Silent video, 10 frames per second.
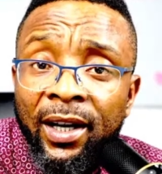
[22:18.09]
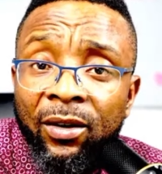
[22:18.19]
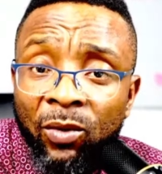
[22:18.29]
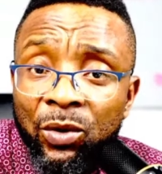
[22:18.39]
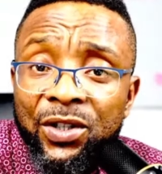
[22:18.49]

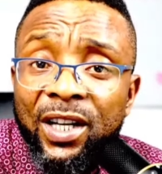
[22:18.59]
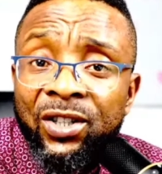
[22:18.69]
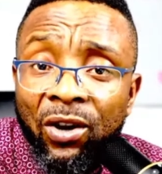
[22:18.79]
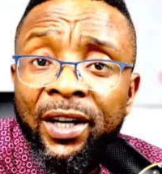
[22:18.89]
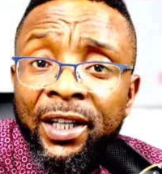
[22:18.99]
When we say
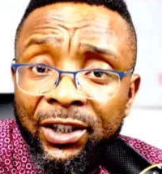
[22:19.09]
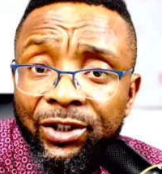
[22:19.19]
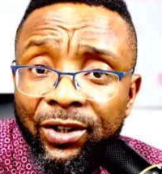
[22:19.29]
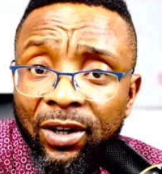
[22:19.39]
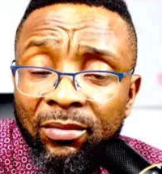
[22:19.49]
talking
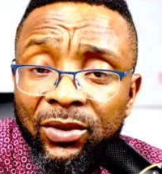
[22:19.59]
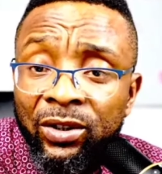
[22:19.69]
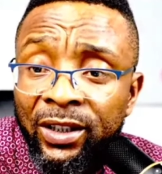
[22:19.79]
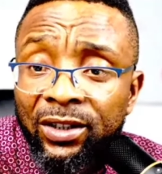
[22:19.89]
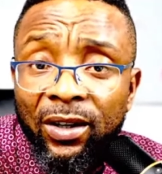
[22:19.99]
drum, you
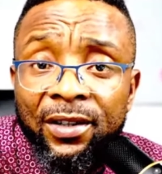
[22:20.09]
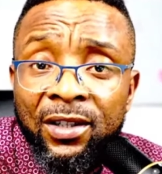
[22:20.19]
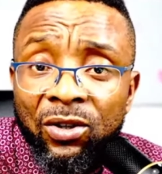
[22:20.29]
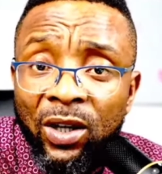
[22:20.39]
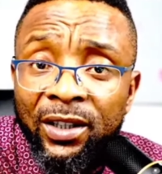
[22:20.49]
need to listen to
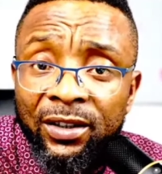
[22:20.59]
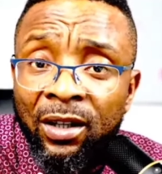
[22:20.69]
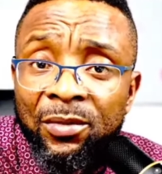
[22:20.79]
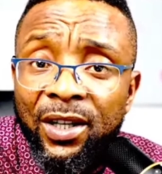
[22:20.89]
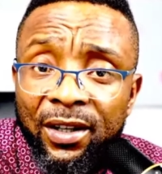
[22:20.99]
what the drum
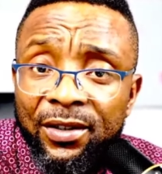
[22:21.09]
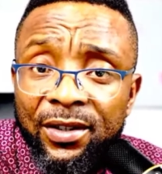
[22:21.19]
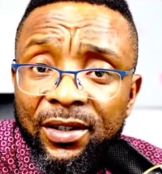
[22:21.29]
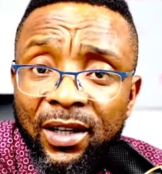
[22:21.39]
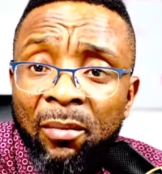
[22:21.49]
says
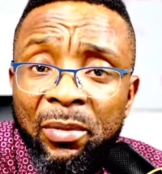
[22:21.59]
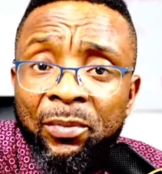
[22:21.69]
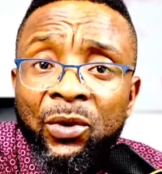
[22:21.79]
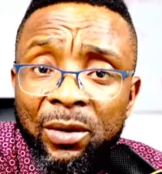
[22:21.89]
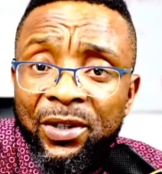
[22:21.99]
and people
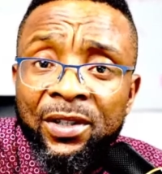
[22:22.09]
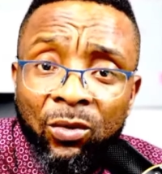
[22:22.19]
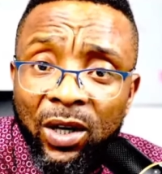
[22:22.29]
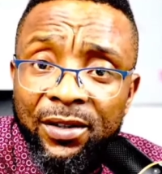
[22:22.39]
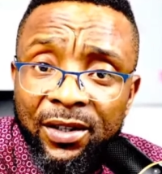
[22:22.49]
repeating
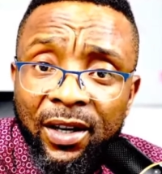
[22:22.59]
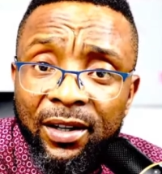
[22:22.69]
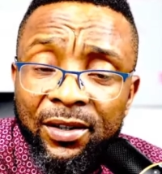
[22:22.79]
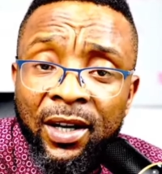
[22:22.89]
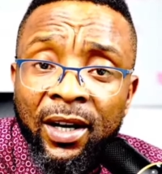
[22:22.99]
what it says.